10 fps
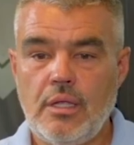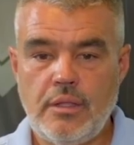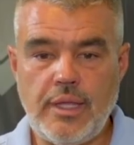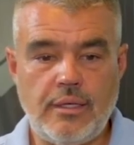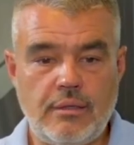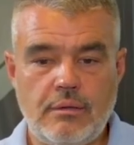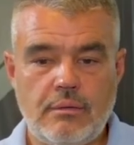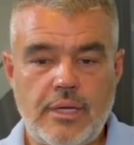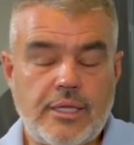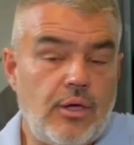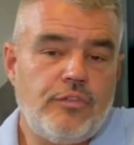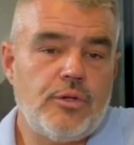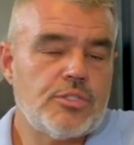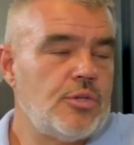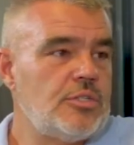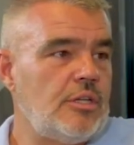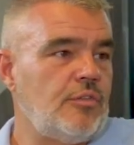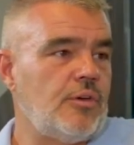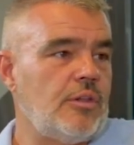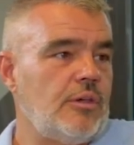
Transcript: then like you have no excuse any further.